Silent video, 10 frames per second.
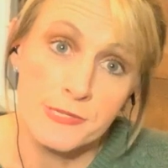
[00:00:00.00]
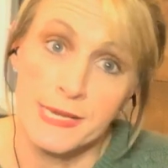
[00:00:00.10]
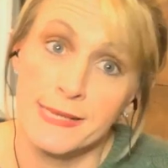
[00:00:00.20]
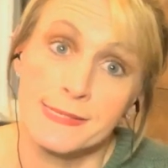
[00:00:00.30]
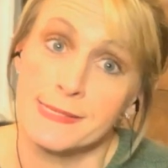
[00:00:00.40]

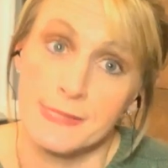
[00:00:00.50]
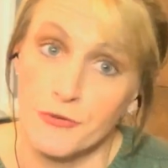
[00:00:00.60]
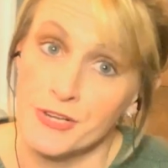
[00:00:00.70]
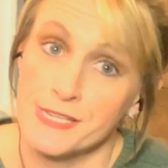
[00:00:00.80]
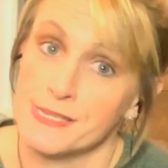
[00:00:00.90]
Yes, he's going
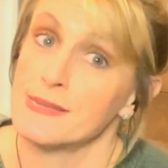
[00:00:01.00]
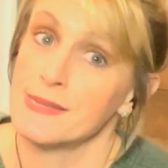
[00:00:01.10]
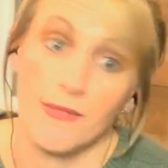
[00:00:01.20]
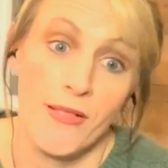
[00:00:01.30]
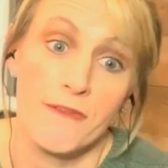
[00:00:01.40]
to
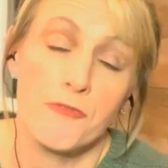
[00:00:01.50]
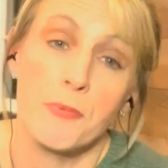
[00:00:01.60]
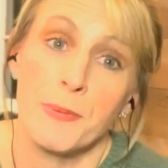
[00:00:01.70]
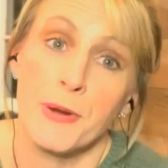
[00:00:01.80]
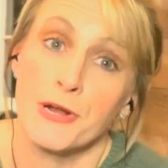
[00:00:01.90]
steal out of her
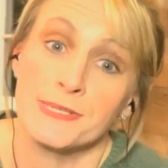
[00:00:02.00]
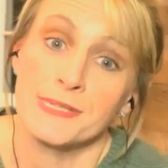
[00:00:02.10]
purse.